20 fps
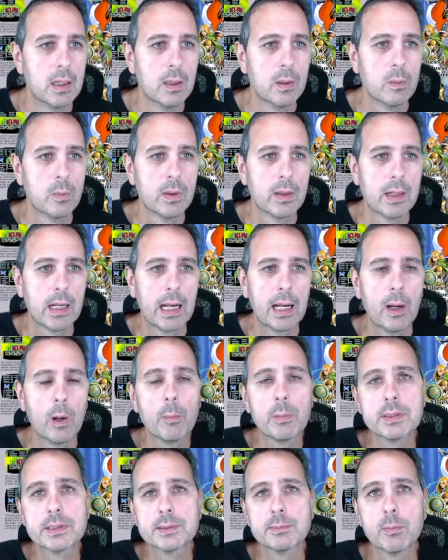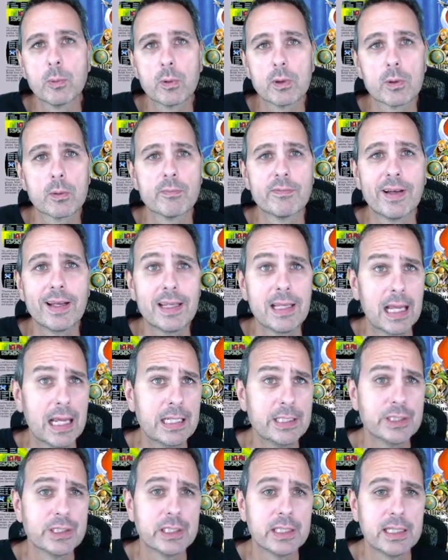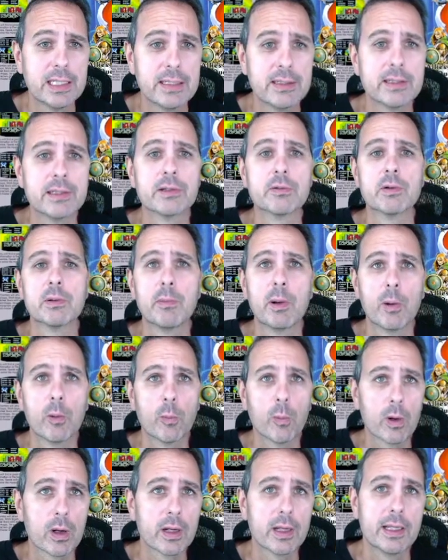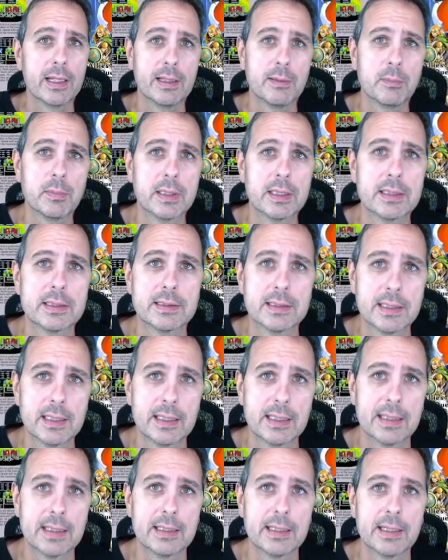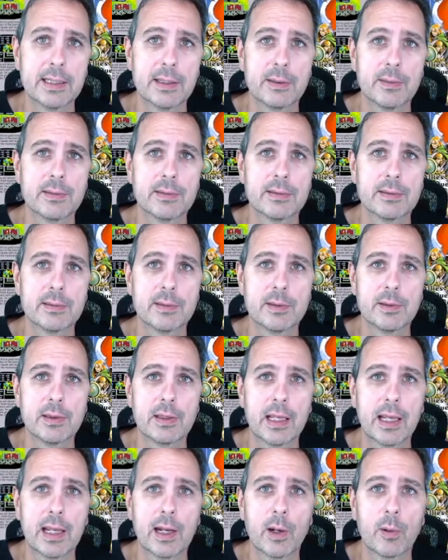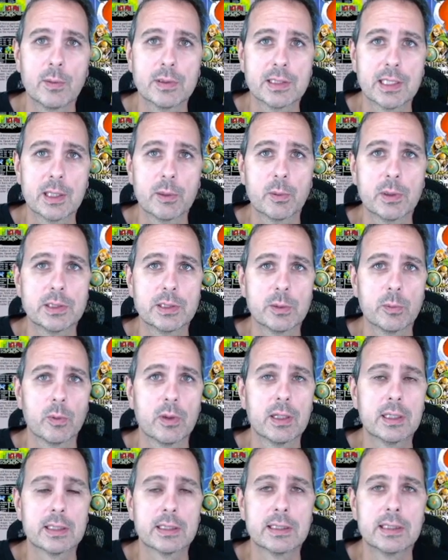Well, I hope it's more vacationing than remote working, but can't always get what you want.